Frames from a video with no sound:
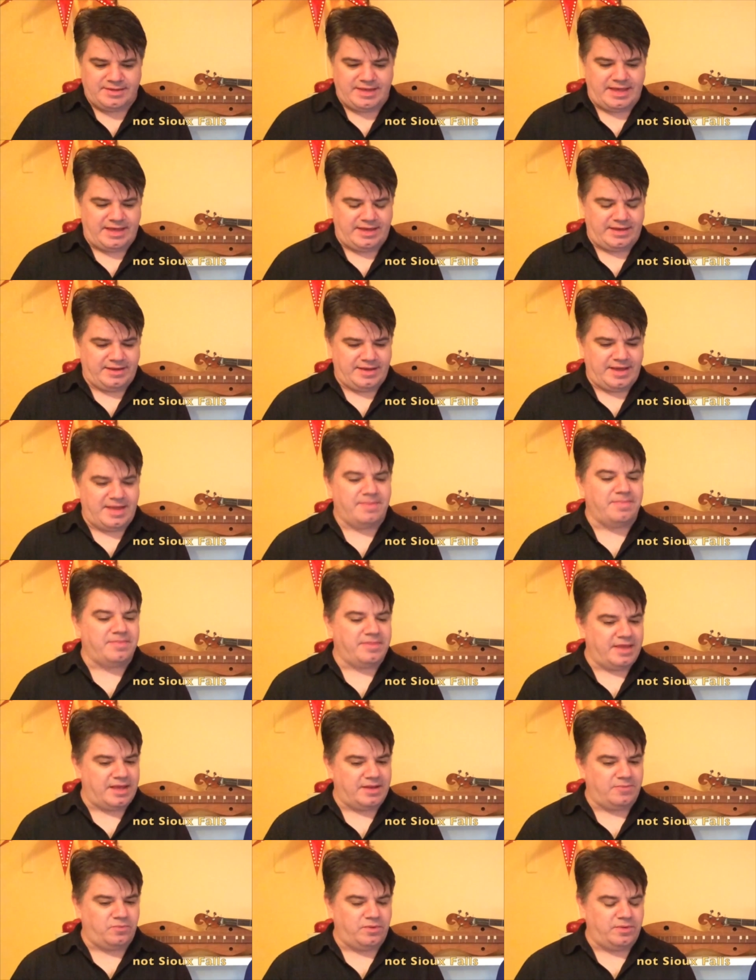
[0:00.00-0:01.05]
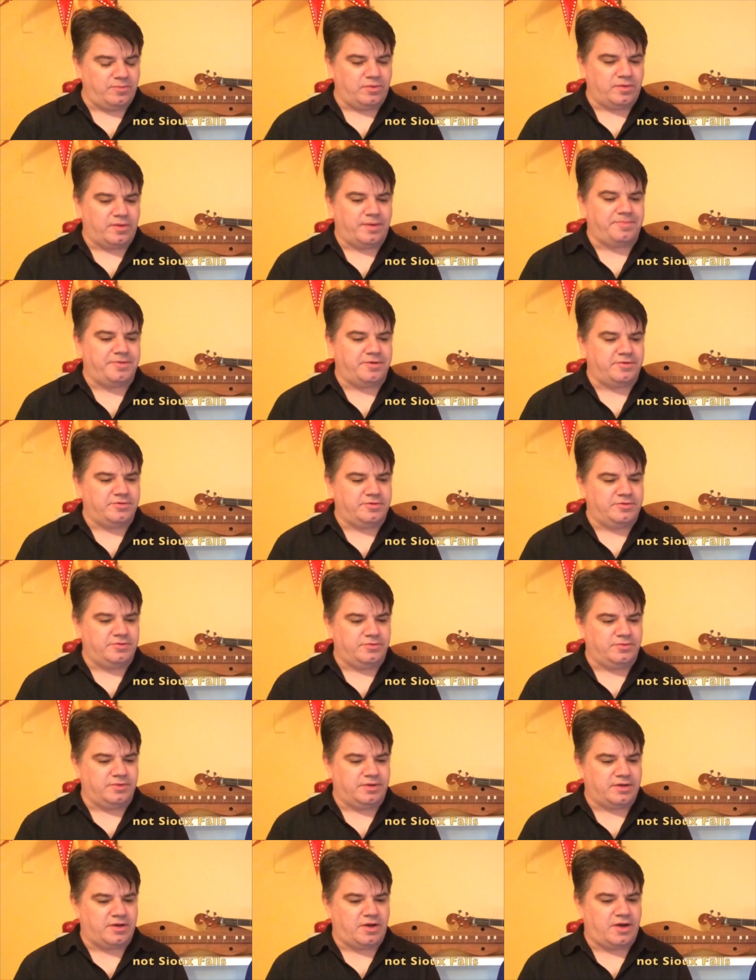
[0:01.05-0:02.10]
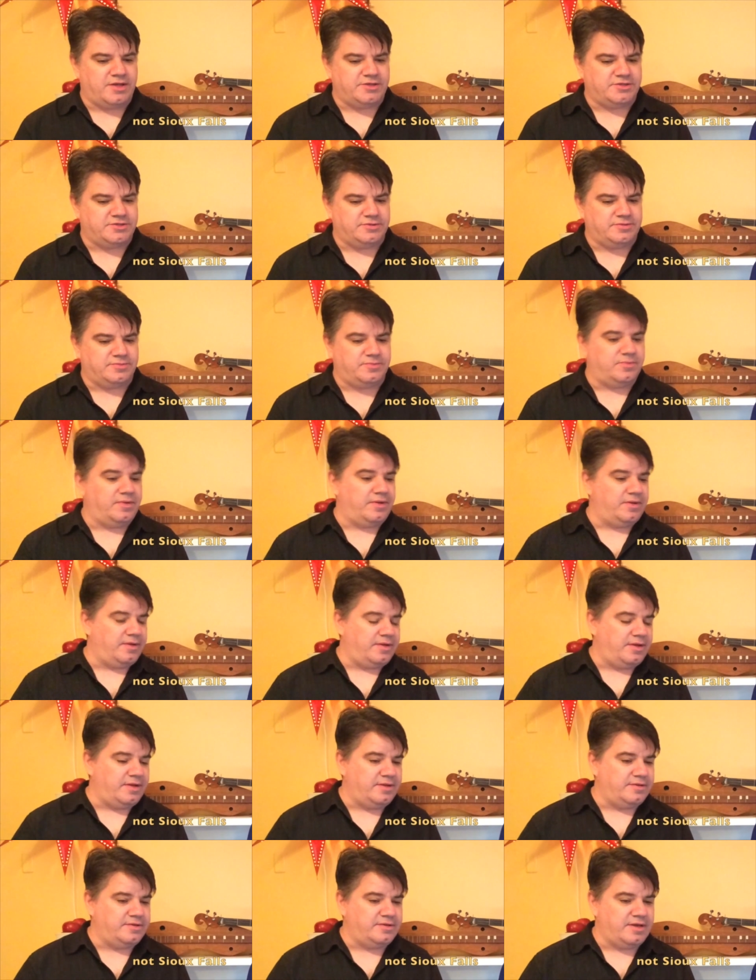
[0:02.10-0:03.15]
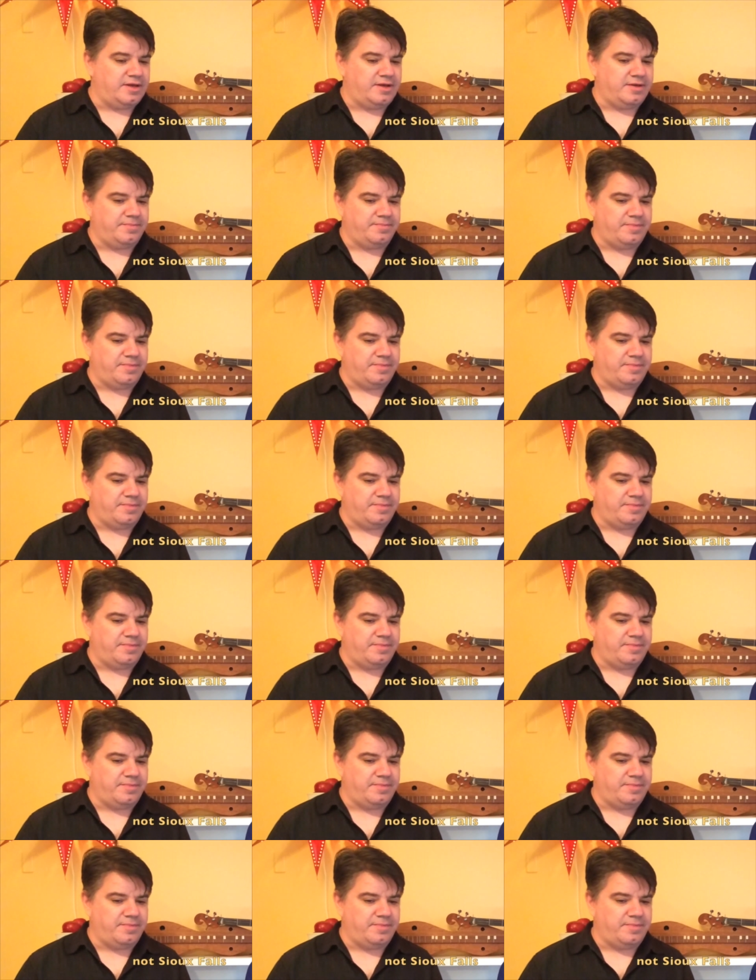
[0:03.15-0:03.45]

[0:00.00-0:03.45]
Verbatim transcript: uh, and and we, we, were up there to do a concert in, uh,